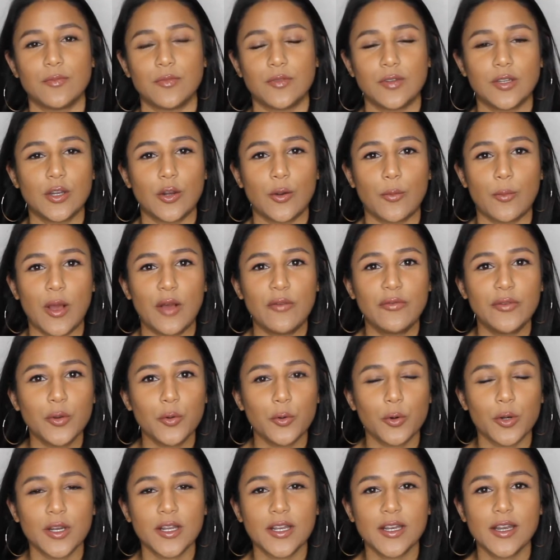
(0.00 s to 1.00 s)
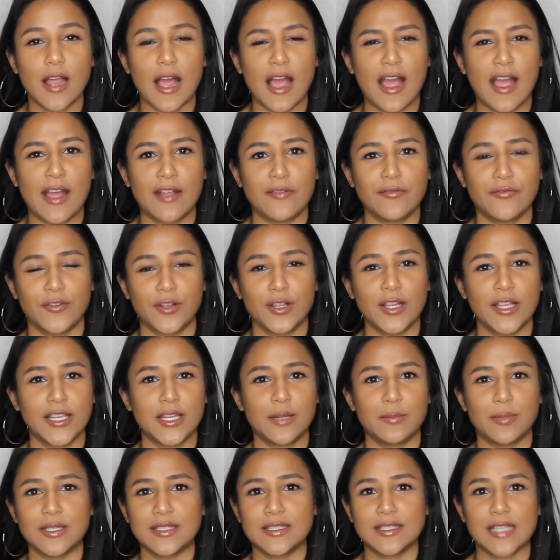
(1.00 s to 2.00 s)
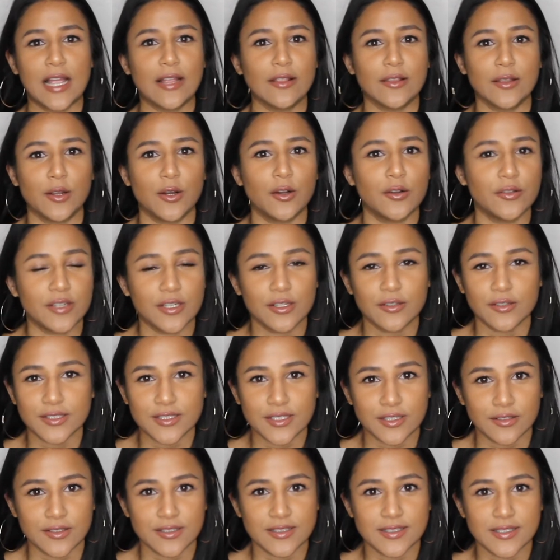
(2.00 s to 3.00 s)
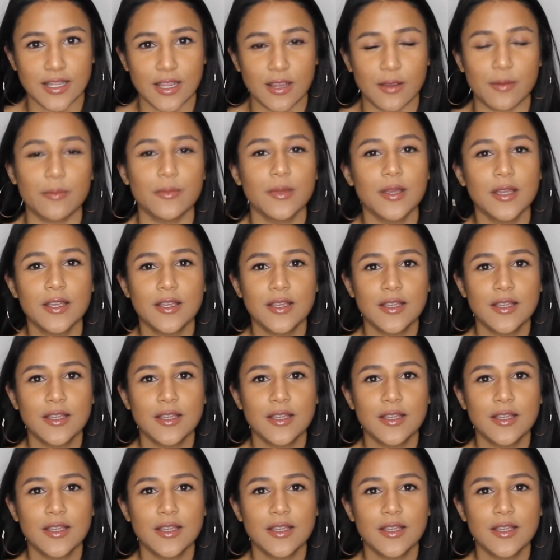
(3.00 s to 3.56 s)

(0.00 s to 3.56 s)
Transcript: You know, Melvin Gordon, I feel like he'd been silent all year until this game.